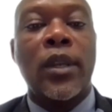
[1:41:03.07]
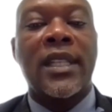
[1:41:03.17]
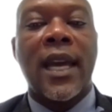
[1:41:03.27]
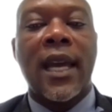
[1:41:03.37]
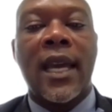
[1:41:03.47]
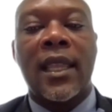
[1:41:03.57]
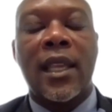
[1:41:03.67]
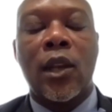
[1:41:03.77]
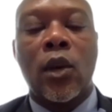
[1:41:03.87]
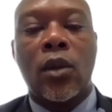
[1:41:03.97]
tie the
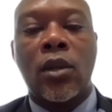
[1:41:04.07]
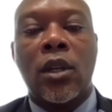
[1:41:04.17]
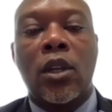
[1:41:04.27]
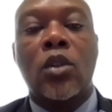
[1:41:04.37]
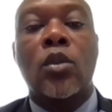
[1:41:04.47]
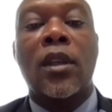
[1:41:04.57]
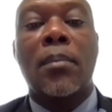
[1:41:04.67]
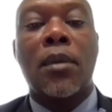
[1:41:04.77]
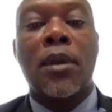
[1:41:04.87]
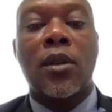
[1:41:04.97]
loan to the
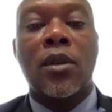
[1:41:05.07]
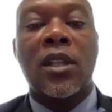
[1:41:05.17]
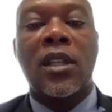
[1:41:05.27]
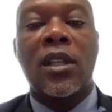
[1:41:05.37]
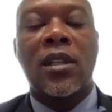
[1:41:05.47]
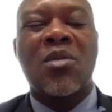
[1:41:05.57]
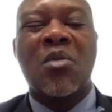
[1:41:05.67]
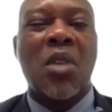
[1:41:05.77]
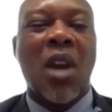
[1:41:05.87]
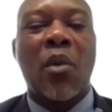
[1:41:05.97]
period. So
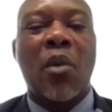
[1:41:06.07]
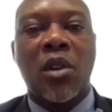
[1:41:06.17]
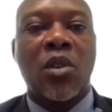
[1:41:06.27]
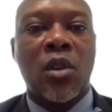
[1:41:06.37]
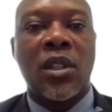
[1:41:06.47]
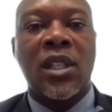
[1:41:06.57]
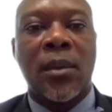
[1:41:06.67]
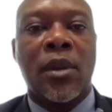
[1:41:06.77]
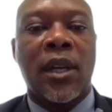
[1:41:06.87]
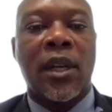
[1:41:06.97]
I will not call it a
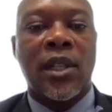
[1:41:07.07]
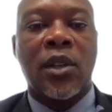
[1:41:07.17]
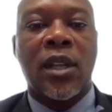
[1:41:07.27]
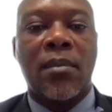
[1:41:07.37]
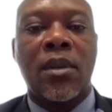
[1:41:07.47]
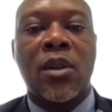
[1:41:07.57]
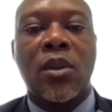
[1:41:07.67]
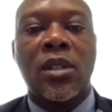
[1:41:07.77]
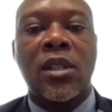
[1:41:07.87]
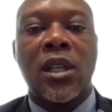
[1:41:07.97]
moratorium,
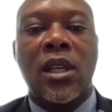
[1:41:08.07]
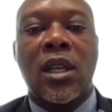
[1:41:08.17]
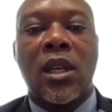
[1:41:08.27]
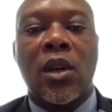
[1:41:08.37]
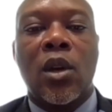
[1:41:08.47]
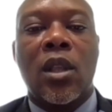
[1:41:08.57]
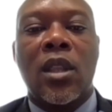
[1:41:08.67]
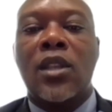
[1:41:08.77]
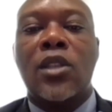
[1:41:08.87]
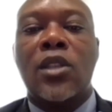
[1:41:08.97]
because
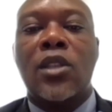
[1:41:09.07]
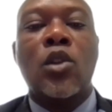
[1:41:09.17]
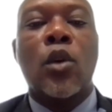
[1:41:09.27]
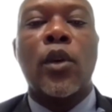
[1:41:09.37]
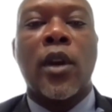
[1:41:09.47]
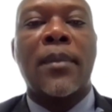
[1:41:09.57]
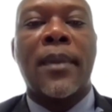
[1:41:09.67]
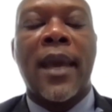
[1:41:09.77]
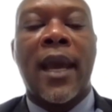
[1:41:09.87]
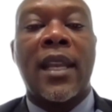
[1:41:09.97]
there's no way you can
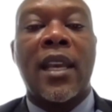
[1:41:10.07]
pay earlier.